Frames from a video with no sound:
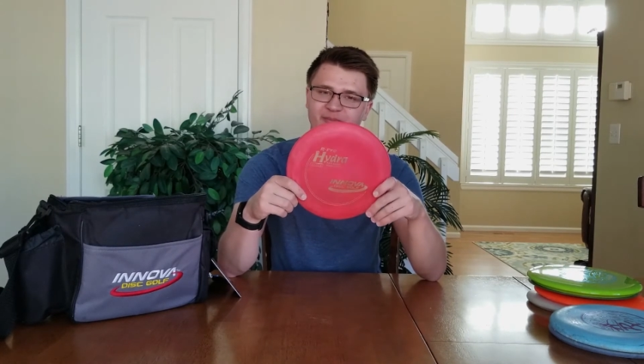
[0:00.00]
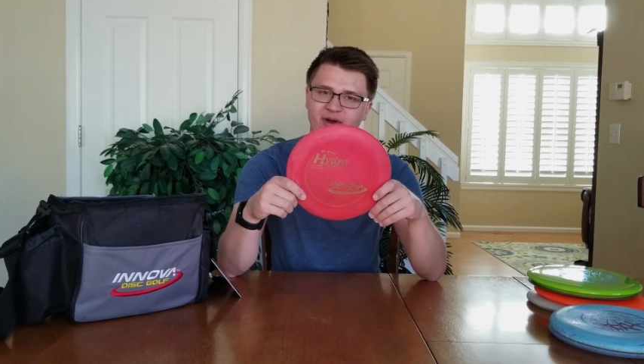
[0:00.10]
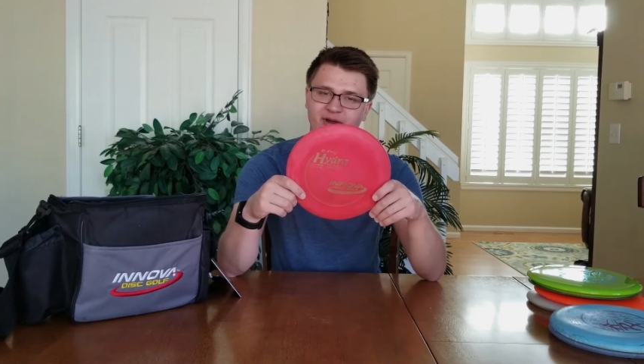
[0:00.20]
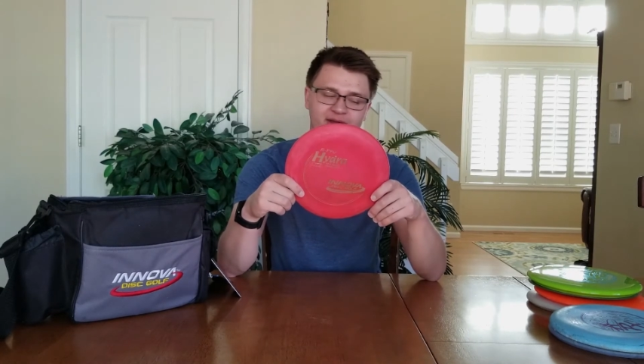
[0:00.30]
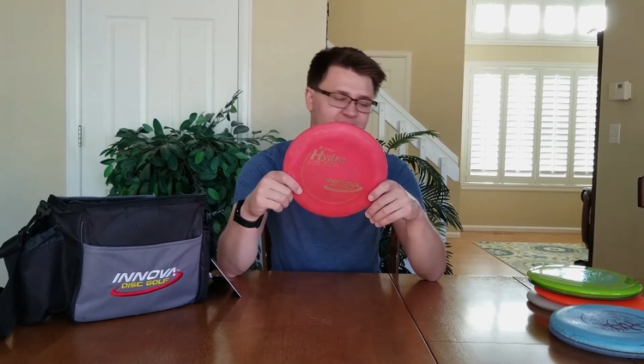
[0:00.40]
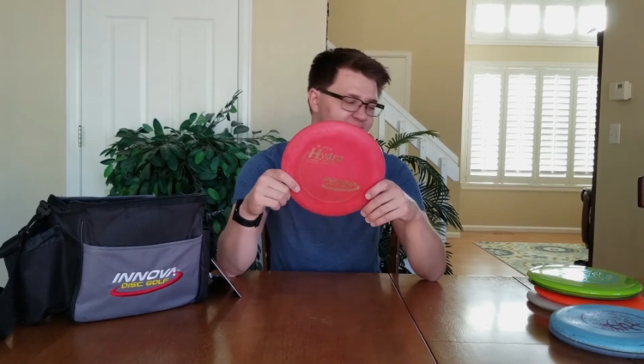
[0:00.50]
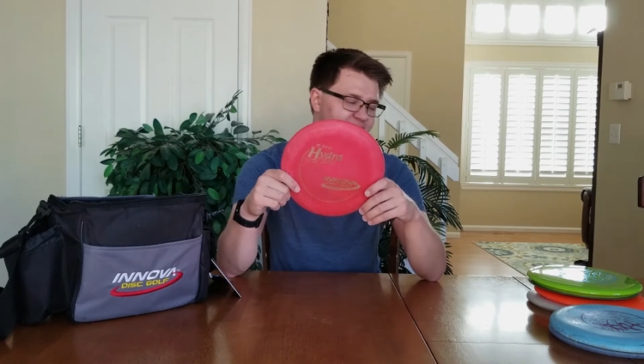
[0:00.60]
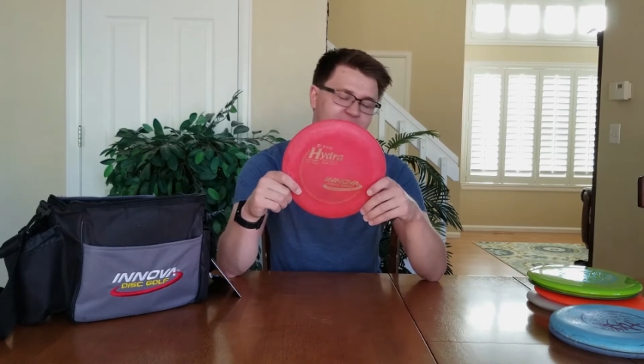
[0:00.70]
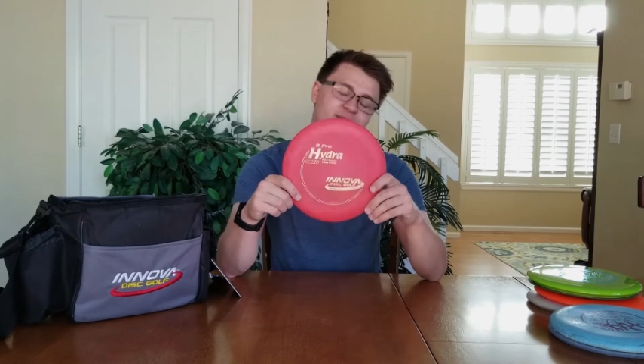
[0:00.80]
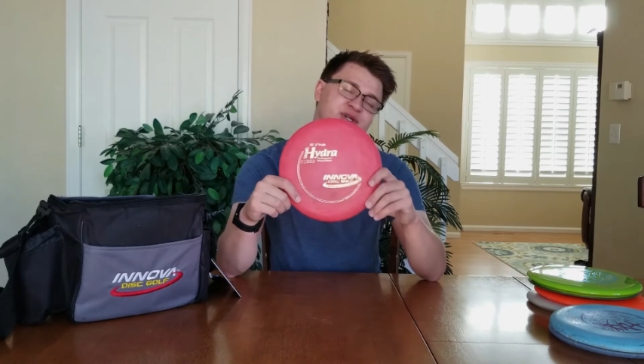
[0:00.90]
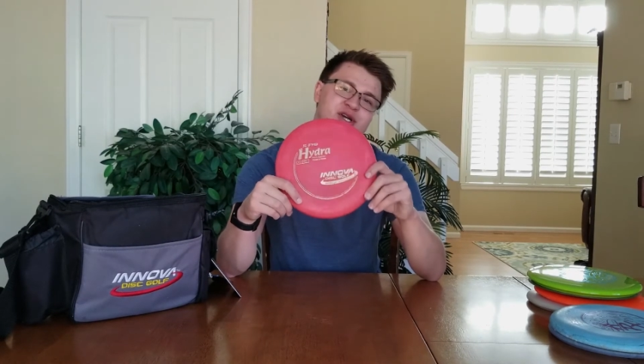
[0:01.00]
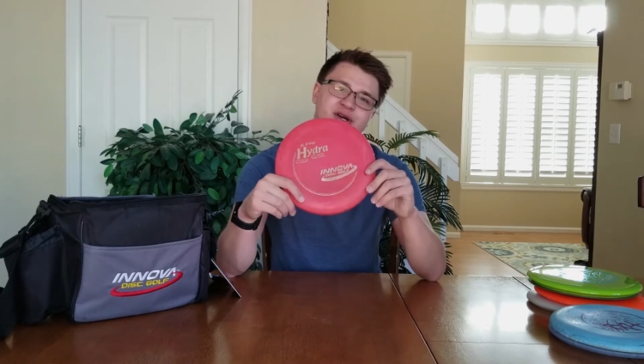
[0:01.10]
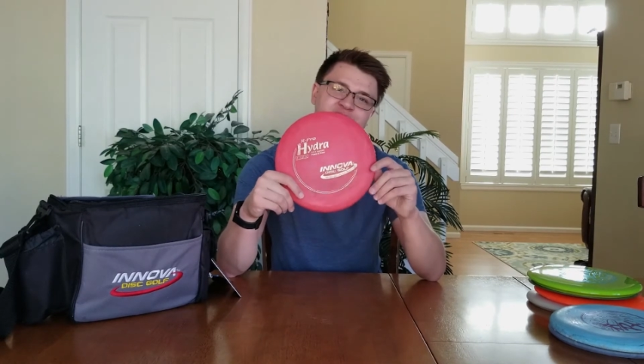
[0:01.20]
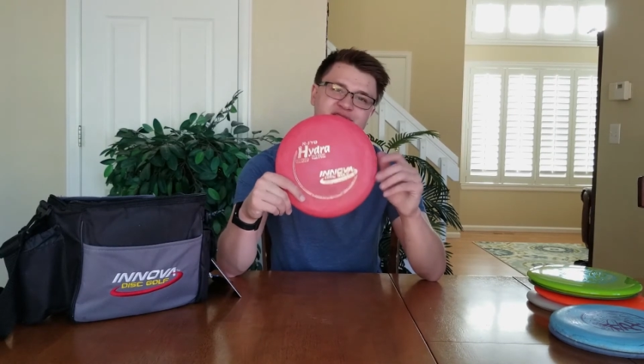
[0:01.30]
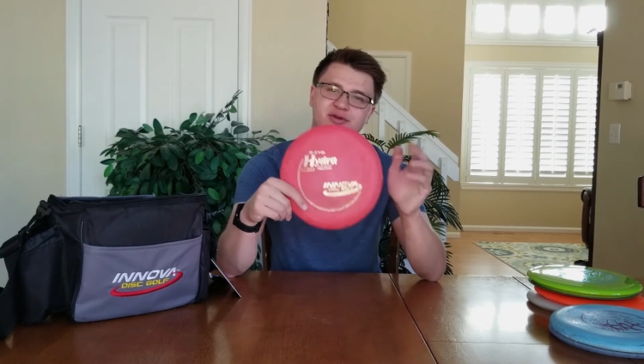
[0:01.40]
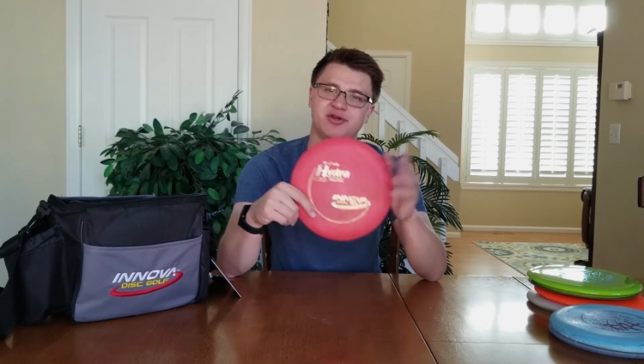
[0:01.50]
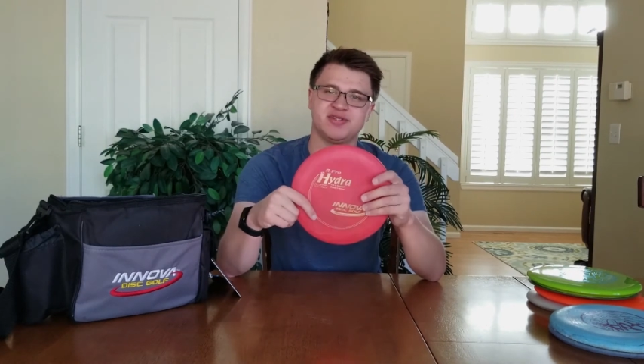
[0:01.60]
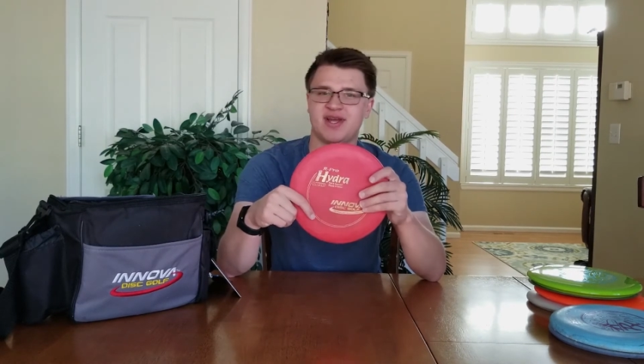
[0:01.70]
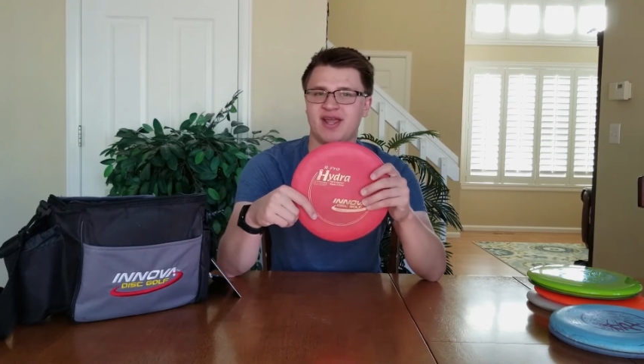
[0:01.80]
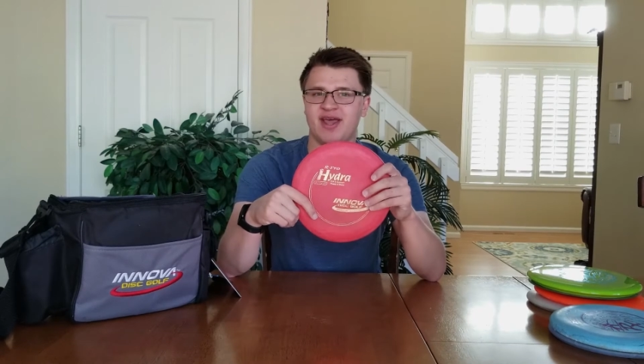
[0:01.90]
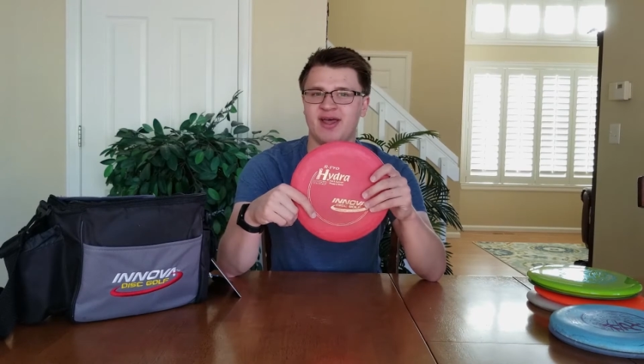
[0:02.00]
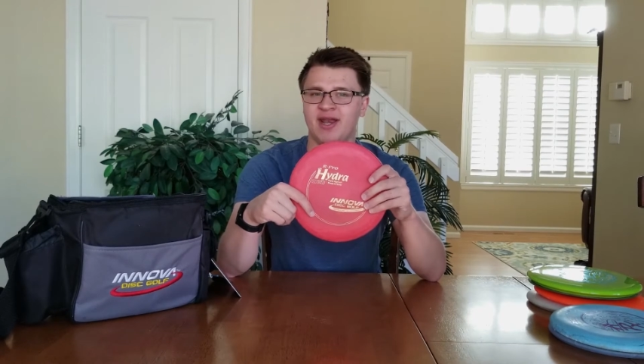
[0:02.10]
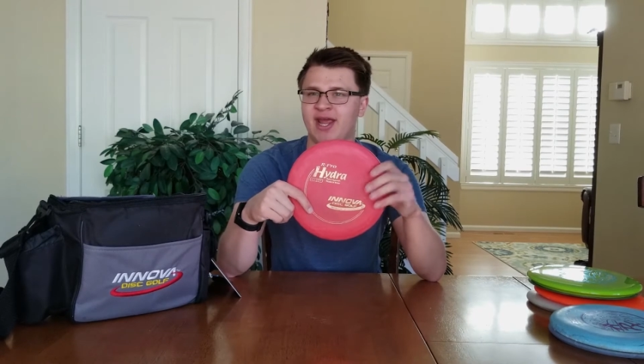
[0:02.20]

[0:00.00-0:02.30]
But I'm sure as soon as I get an